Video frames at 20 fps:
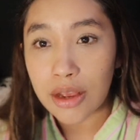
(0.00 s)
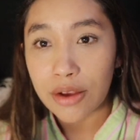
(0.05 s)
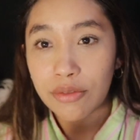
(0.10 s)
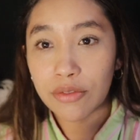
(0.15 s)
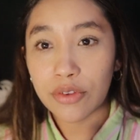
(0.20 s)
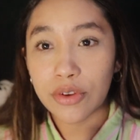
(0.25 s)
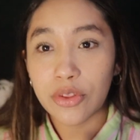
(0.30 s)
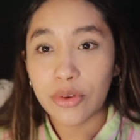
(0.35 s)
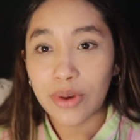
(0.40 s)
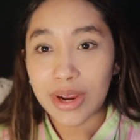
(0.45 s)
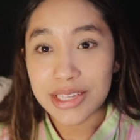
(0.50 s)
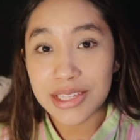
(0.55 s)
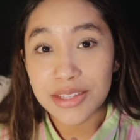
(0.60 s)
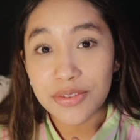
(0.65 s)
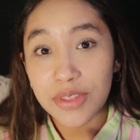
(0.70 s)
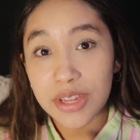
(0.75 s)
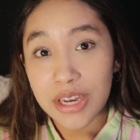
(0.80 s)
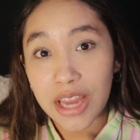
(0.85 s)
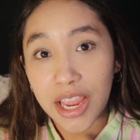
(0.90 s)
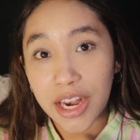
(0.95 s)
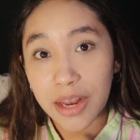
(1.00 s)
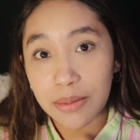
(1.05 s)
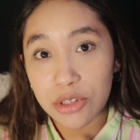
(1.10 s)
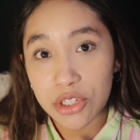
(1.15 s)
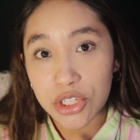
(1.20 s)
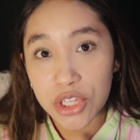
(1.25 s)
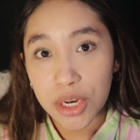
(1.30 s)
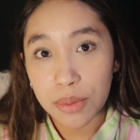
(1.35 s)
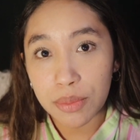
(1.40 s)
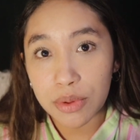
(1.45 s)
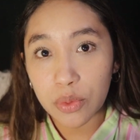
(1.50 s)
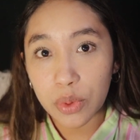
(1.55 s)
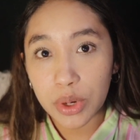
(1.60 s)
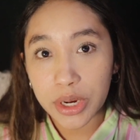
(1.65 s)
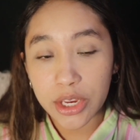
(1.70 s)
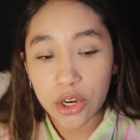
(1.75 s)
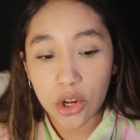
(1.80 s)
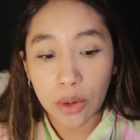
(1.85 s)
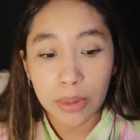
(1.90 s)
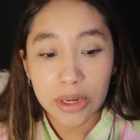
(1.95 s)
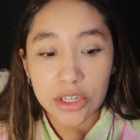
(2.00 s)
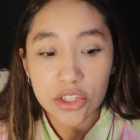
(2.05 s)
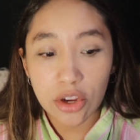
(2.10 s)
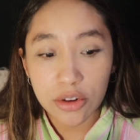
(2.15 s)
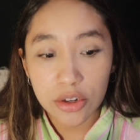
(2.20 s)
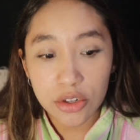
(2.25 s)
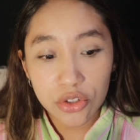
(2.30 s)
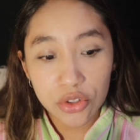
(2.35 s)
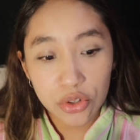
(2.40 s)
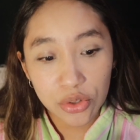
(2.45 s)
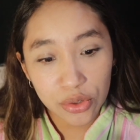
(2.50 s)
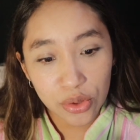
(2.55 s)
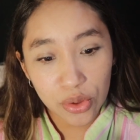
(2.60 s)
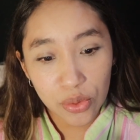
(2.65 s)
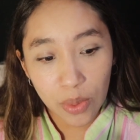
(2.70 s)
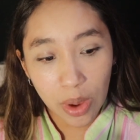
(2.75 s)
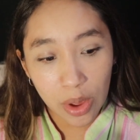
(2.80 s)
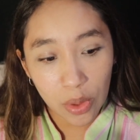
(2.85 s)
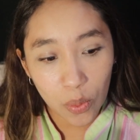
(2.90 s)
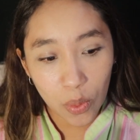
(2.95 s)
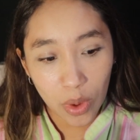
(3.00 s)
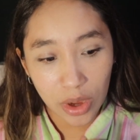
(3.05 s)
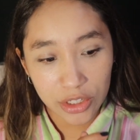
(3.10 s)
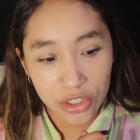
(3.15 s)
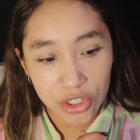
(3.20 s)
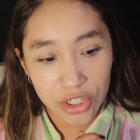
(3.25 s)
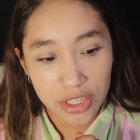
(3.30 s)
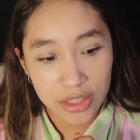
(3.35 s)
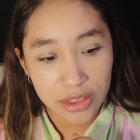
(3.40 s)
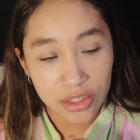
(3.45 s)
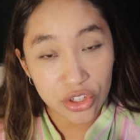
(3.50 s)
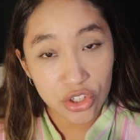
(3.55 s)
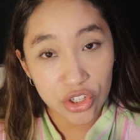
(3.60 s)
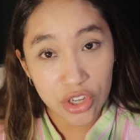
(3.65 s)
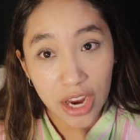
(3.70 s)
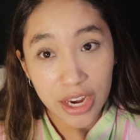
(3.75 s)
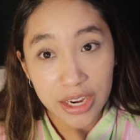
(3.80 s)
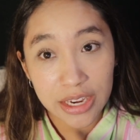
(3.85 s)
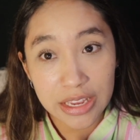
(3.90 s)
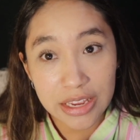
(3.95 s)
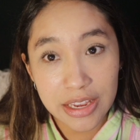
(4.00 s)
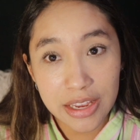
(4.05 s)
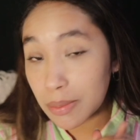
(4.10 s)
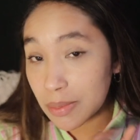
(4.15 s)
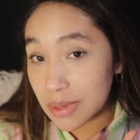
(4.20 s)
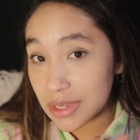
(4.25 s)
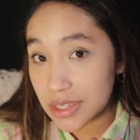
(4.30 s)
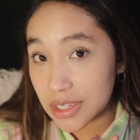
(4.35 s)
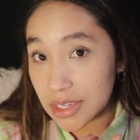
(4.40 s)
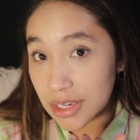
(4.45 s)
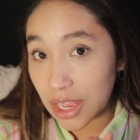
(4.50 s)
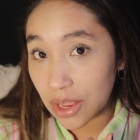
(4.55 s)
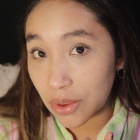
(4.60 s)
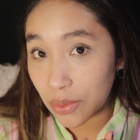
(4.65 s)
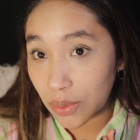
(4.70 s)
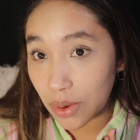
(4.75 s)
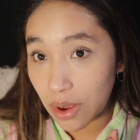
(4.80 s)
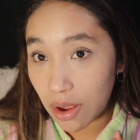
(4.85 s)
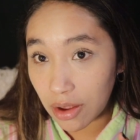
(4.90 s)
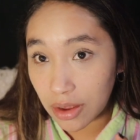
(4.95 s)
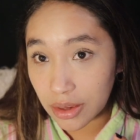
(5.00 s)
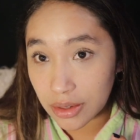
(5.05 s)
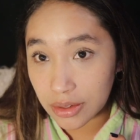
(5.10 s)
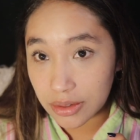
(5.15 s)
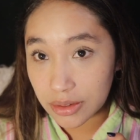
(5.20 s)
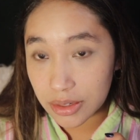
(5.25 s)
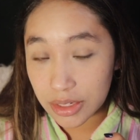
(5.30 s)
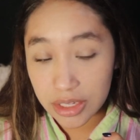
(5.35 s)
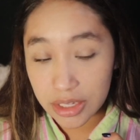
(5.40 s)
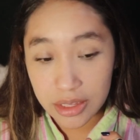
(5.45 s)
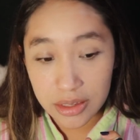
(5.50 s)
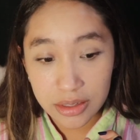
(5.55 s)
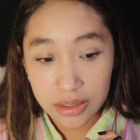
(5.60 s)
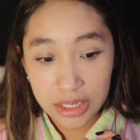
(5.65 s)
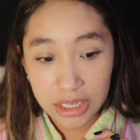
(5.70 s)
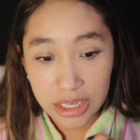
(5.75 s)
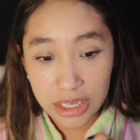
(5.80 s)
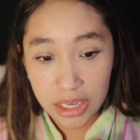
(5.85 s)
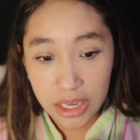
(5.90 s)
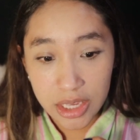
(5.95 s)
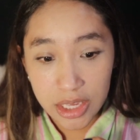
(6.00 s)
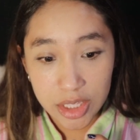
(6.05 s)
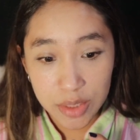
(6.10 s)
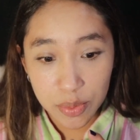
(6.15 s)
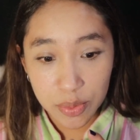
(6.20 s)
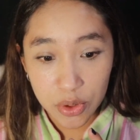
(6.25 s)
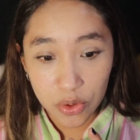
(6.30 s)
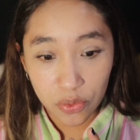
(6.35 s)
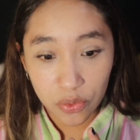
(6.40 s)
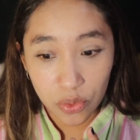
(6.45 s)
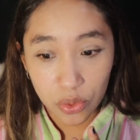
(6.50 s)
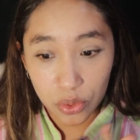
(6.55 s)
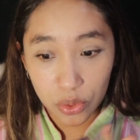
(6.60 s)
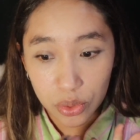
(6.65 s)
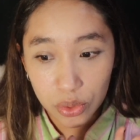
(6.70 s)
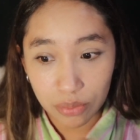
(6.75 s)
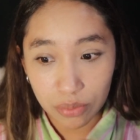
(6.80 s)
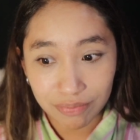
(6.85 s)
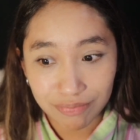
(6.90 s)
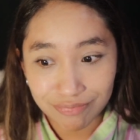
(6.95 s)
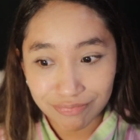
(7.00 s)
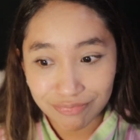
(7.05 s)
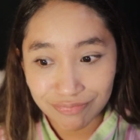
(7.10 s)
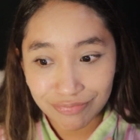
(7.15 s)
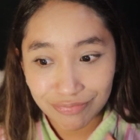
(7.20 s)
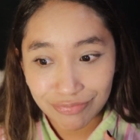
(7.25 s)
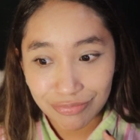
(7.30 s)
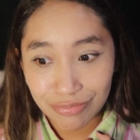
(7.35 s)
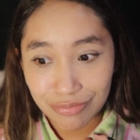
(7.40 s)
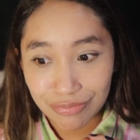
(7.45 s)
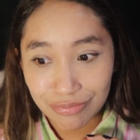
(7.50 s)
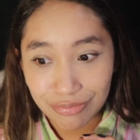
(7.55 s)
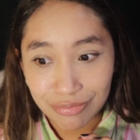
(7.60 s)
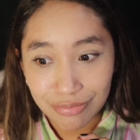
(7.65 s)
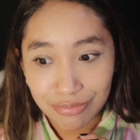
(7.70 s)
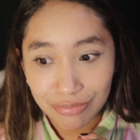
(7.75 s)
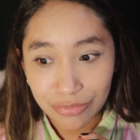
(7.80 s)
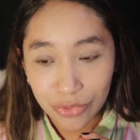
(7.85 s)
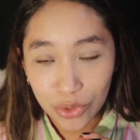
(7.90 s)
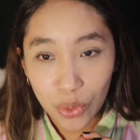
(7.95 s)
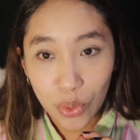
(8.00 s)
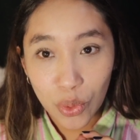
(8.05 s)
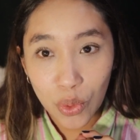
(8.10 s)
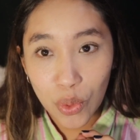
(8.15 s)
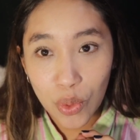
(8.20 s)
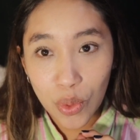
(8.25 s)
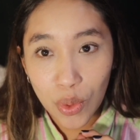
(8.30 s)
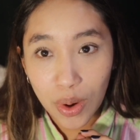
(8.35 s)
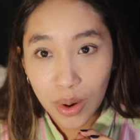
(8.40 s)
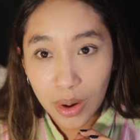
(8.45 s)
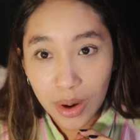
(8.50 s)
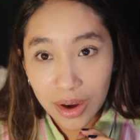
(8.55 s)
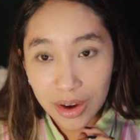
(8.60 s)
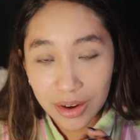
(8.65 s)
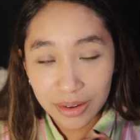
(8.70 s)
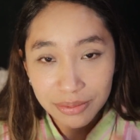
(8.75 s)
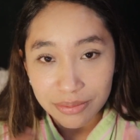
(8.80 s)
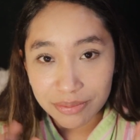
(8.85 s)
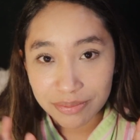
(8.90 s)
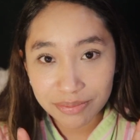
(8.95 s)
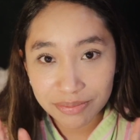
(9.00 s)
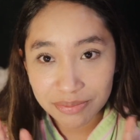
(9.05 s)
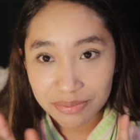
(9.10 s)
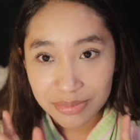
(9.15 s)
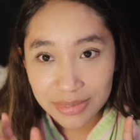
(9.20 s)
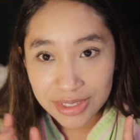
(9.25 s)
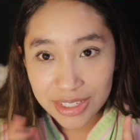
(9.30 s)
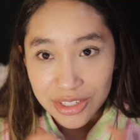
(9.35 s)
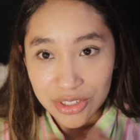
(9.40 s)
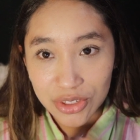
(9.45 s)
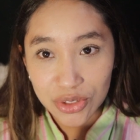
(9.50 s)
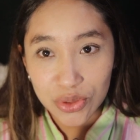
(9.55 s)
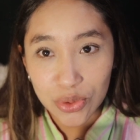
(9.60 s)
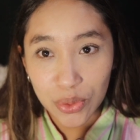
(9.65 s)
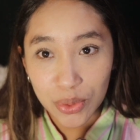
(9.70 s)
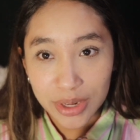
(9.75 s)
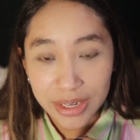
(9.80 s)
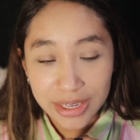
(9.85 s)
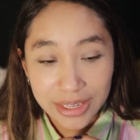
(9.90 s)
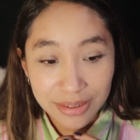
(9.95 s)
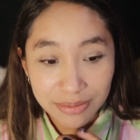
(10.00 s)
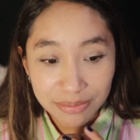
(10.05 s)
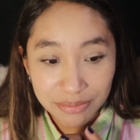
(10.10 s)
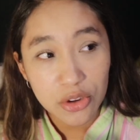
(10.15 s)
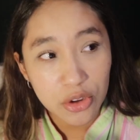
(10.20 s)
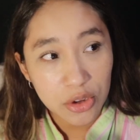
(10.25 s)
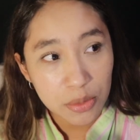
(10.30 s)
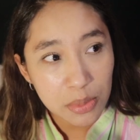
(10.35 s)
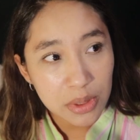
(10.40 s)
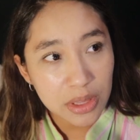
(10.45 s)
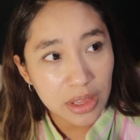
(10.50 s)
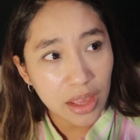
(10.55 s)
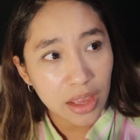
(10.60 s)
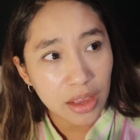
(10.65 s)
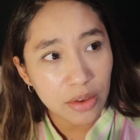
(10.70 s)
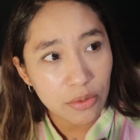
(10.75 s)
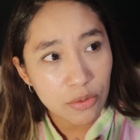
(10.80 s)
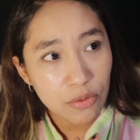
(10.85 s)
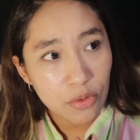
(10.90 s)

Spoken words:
for the rest of the night, I'm just going to be working on my dotted journal while watching The Shining, missing out on King's beautiful horror story. It took me like